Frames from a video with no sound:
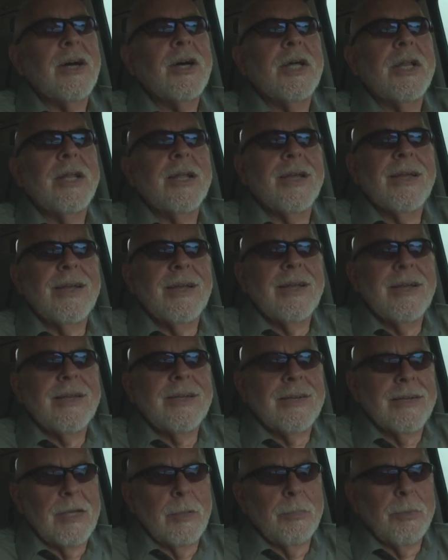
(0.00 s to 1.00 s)

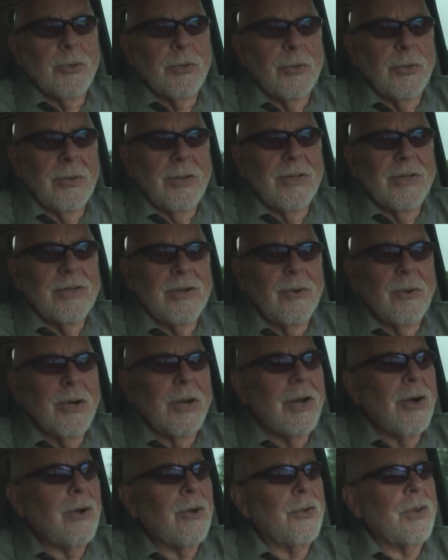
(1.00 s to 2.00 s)
untypical
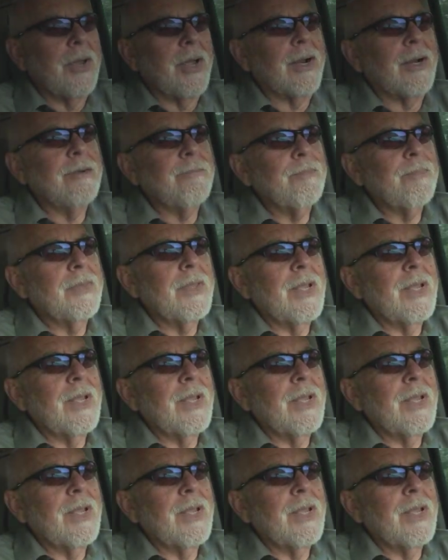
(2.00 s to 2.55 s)
going on there.